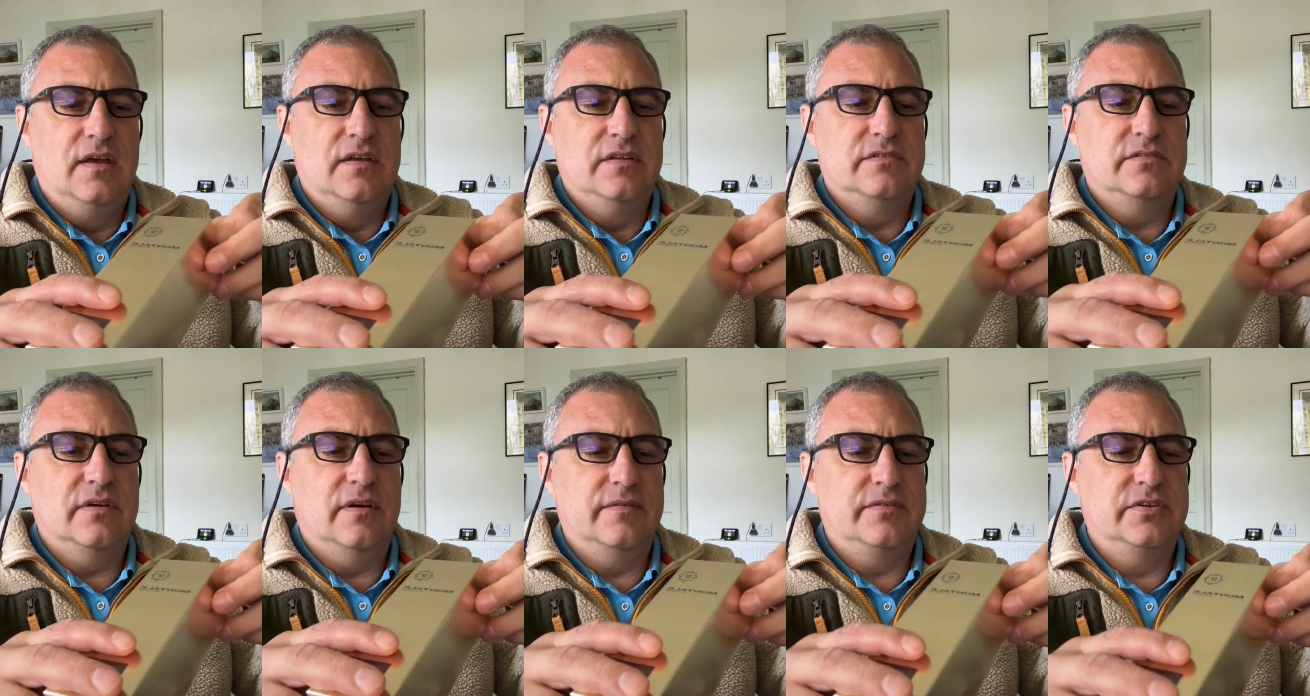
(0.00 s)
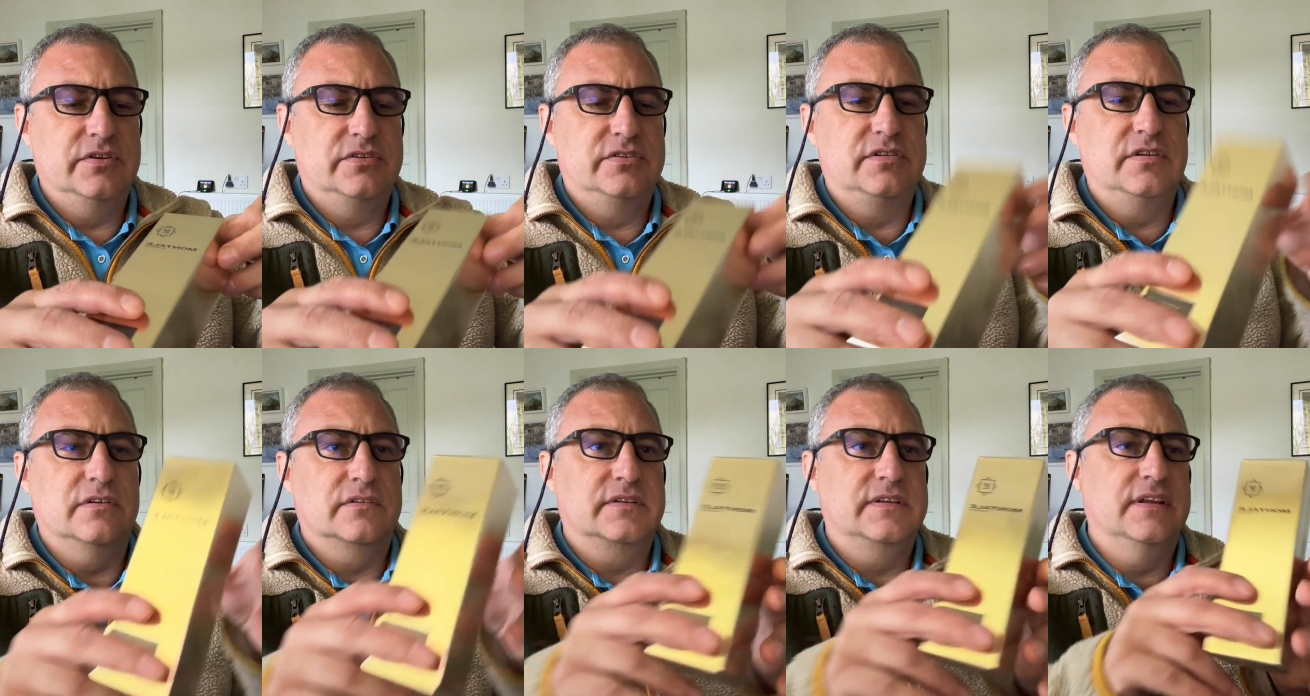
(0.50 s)
So I just
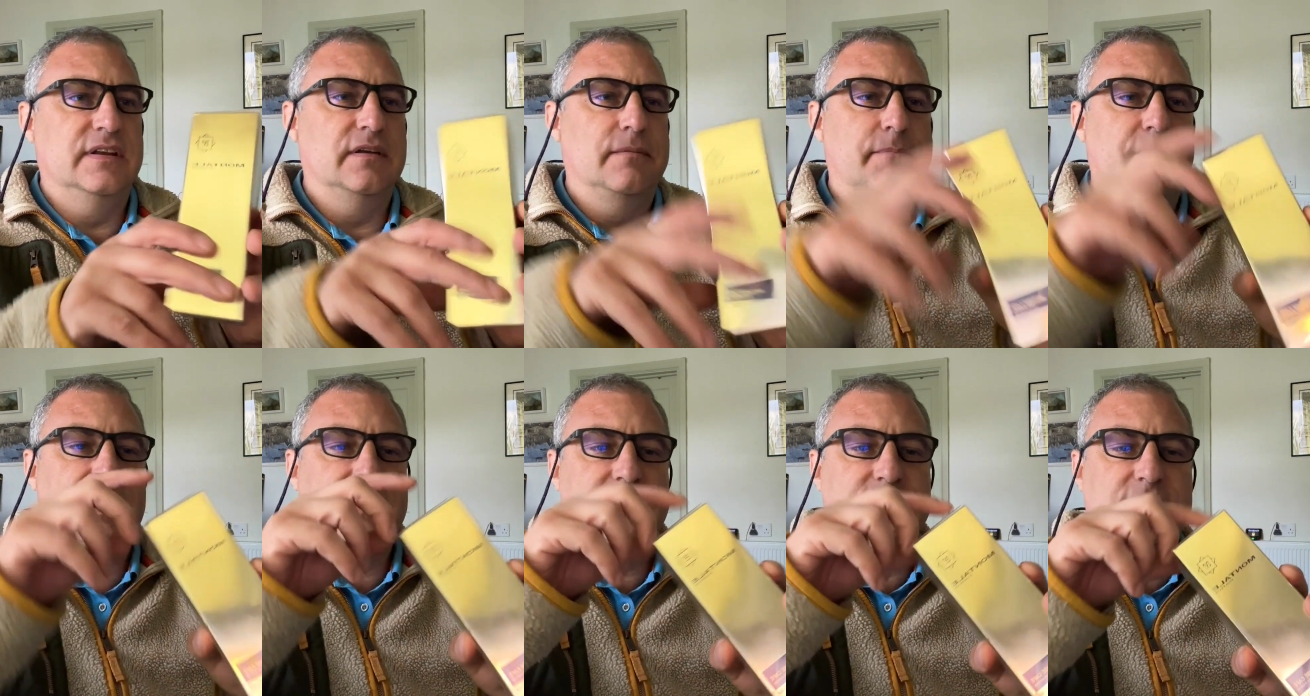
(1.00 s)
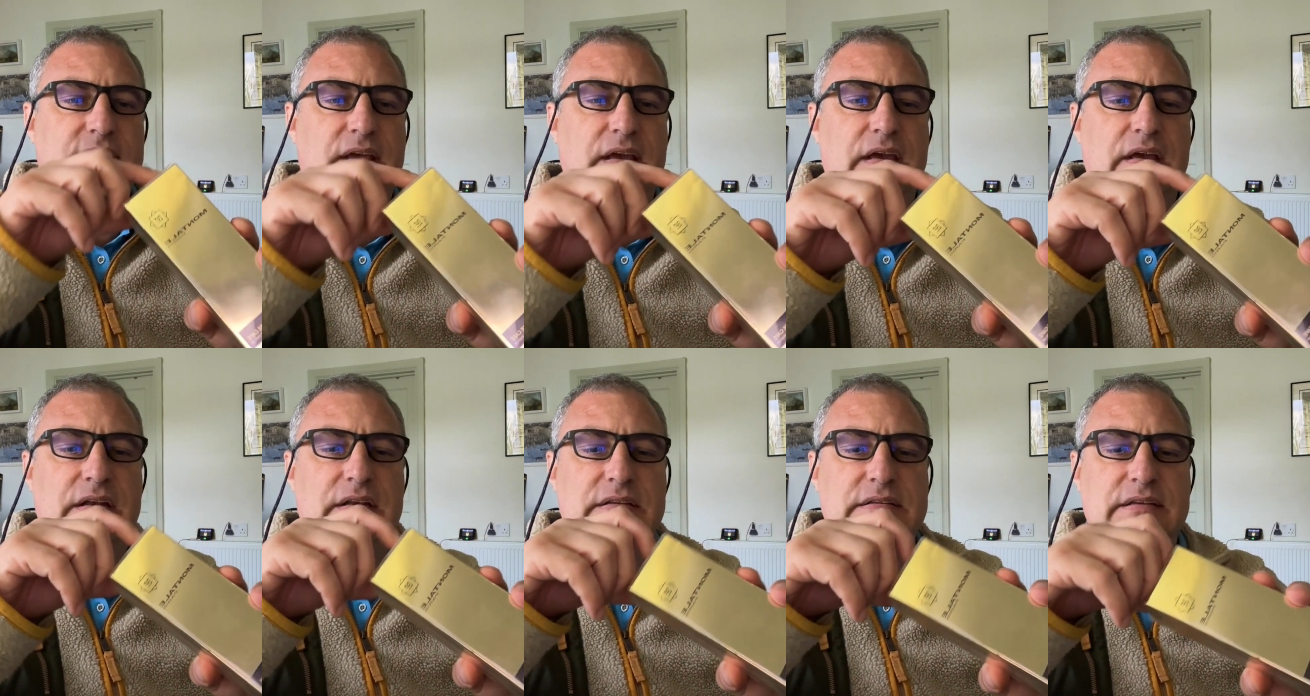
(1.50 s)
chucked it in the basket
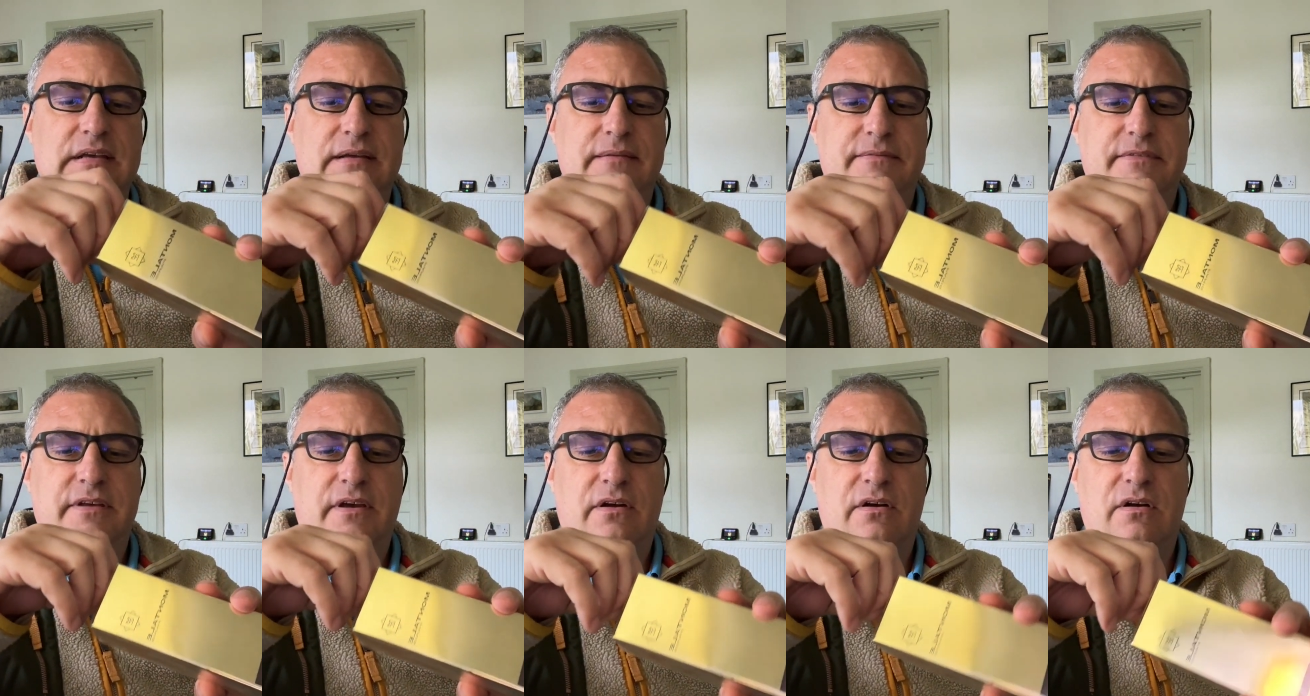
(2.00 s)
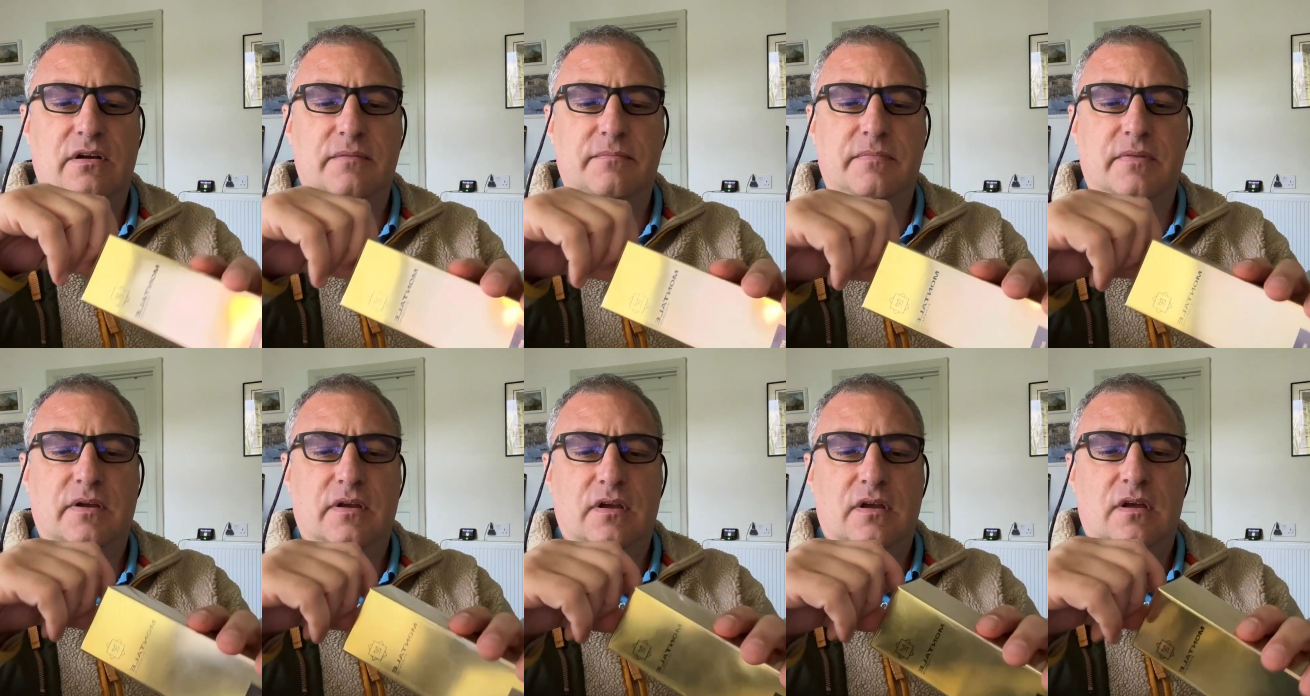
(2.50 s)
at the same time
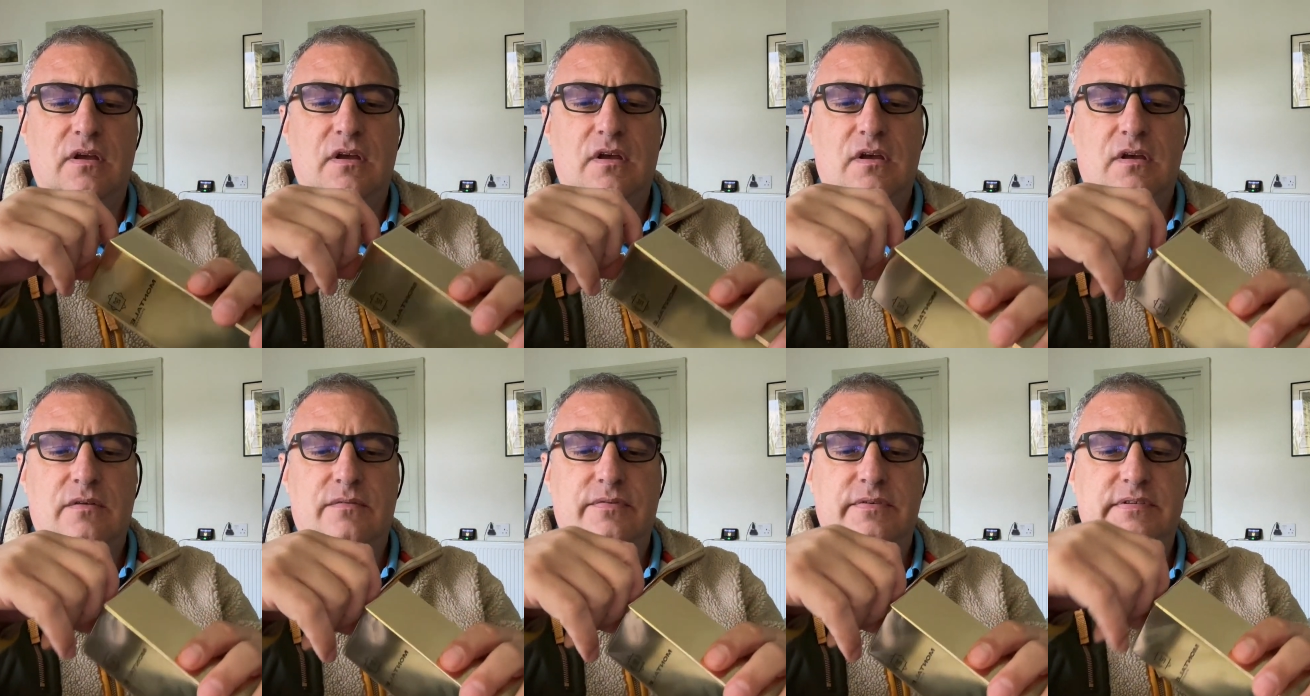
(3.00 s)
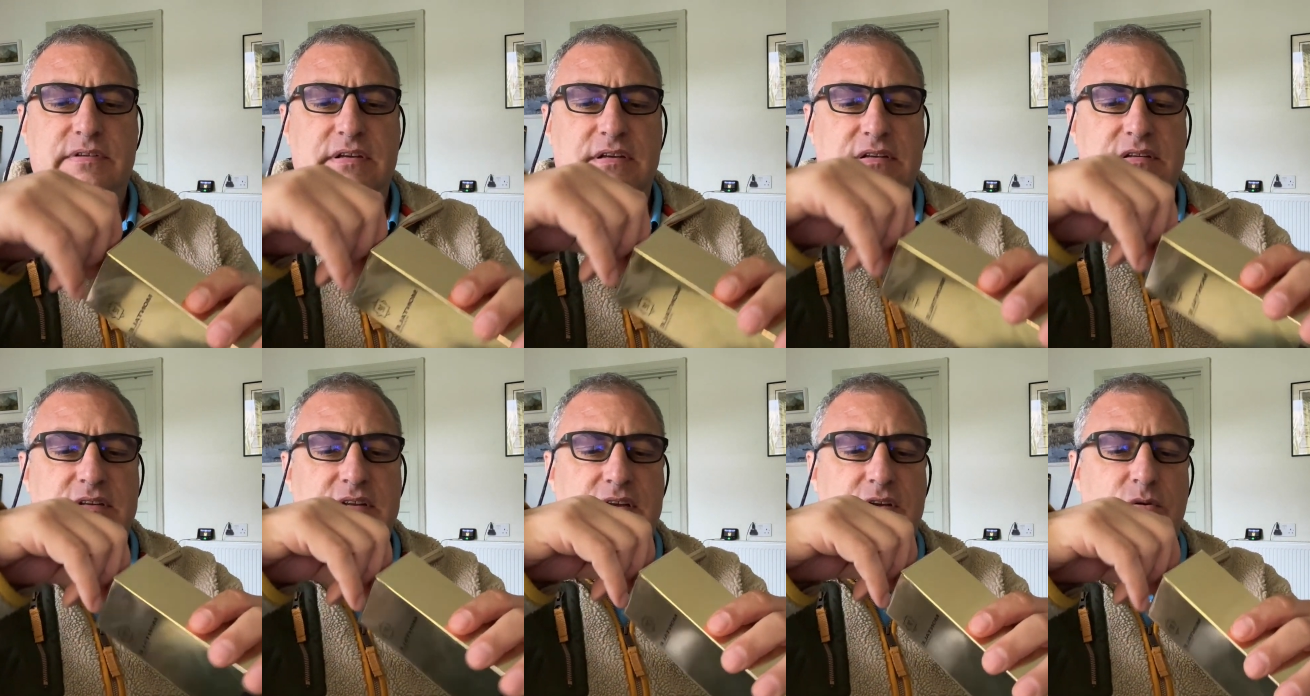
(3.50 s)
for
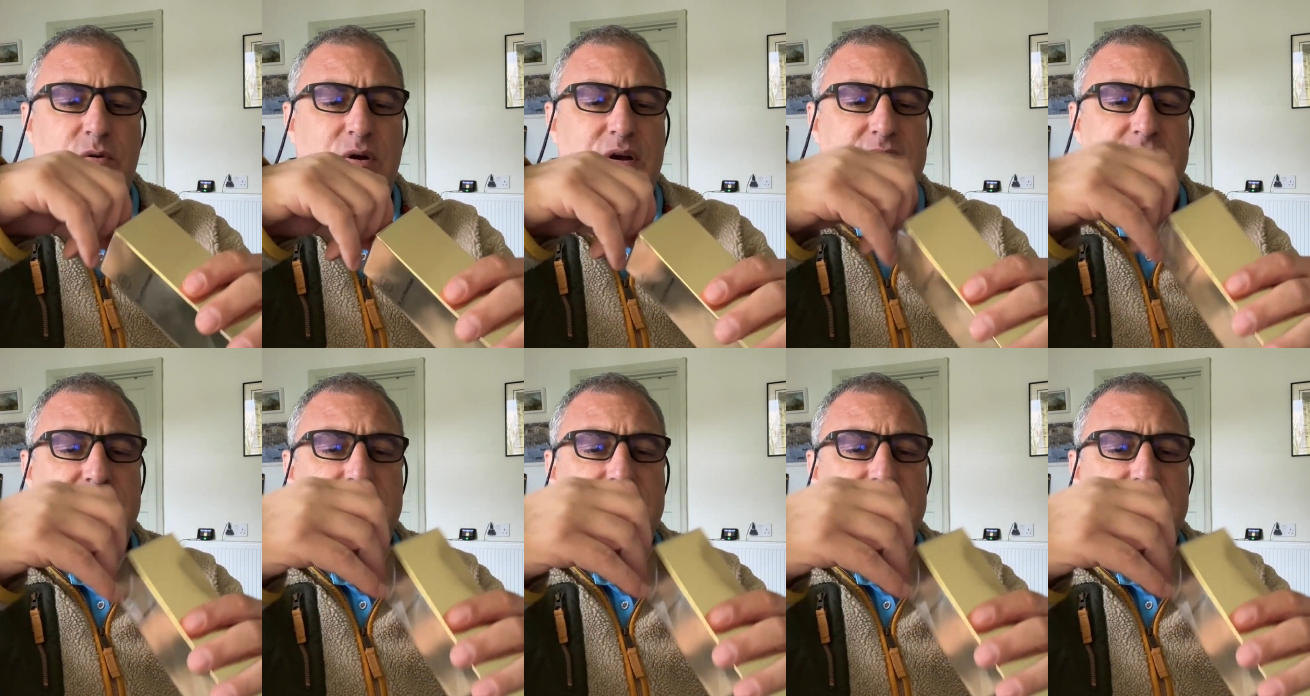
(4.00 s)
60 quid.